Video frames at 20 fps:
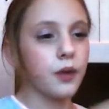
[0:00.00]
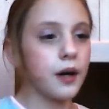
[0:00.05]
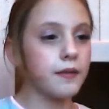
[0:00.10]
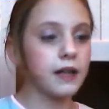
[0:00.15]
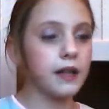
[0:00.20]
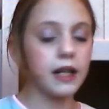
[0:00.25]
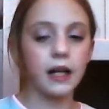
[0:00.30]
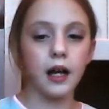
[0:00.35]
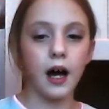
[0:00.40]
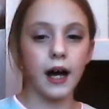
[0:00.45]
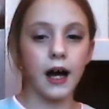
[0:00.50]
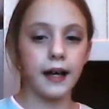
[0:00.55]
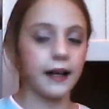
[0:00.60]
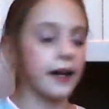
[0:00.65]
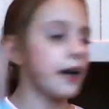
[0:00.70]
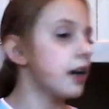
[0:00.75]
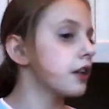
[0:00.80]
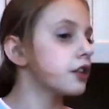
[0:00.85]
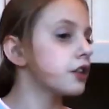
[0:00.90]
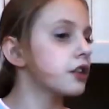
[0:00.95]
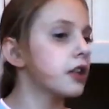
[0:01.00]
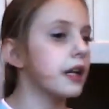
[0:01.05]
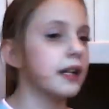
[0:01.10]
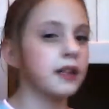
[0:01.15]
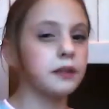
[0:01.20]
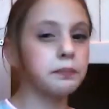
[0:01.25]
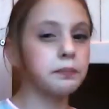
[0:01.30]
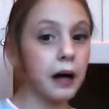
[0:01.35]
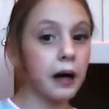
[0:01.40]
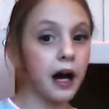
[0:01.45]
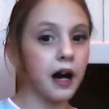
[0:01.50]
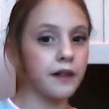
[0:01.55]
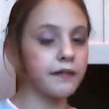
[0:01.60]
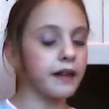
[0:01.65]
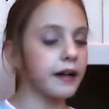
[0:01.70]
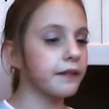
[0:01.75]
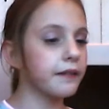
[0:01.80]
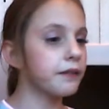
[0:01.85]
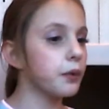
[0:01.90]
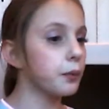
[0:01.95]
That's why I really like it actually. It's
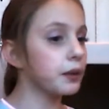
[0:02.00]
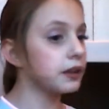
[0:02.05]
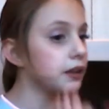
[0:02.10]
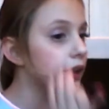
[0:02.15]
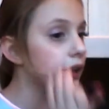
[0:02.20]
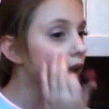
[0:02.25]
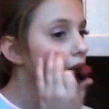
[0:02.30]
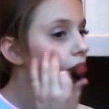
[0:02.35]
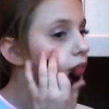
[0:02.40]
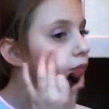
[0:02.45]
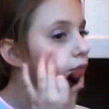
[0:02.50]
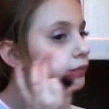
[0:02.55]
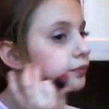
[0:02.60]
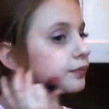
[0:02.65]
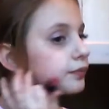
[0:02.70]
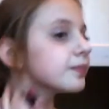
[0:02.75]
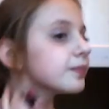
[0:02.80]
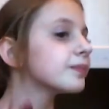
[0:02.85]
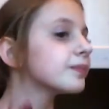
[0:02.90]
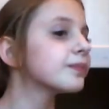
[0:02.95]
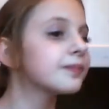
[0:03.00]
perfect for winter.